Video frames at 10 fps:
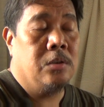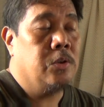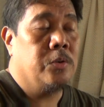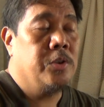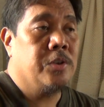
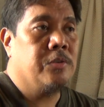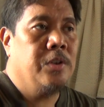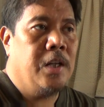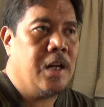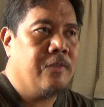You just
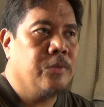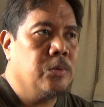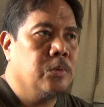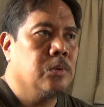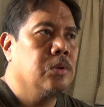really have
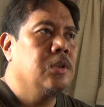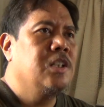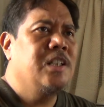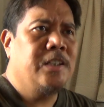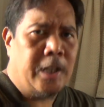to
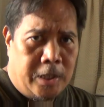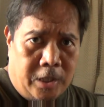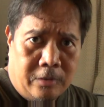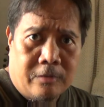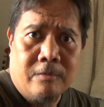take
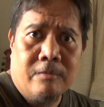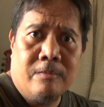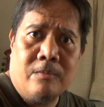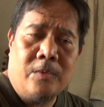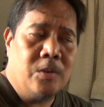it.
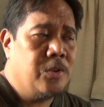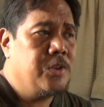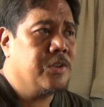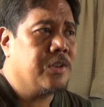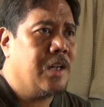
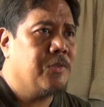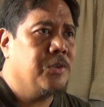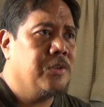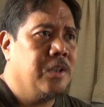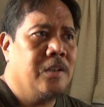Just have
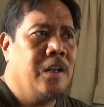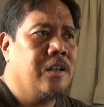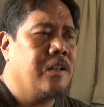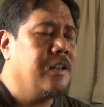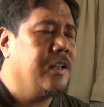to sit
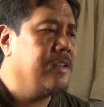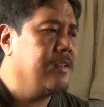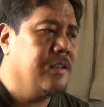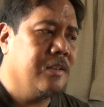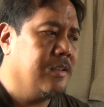there
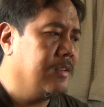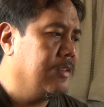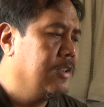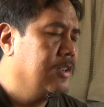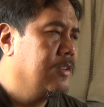and
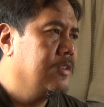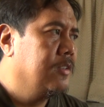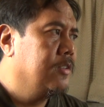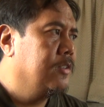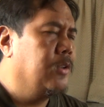
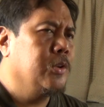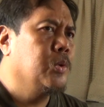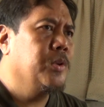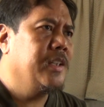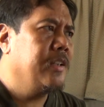don't
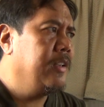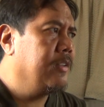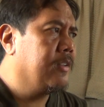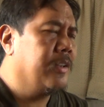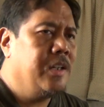do
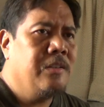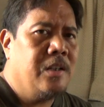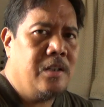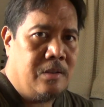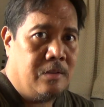anything
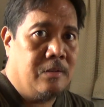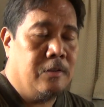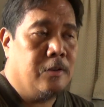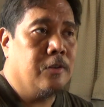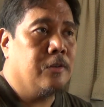crazy.
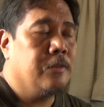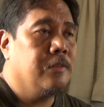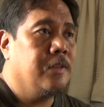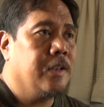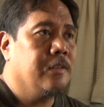
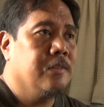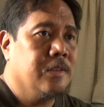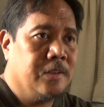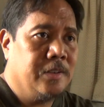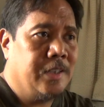
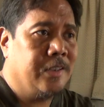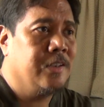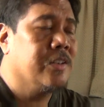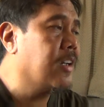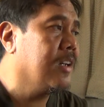Like
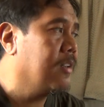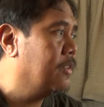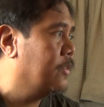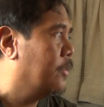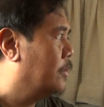get
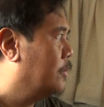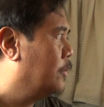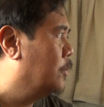drunk or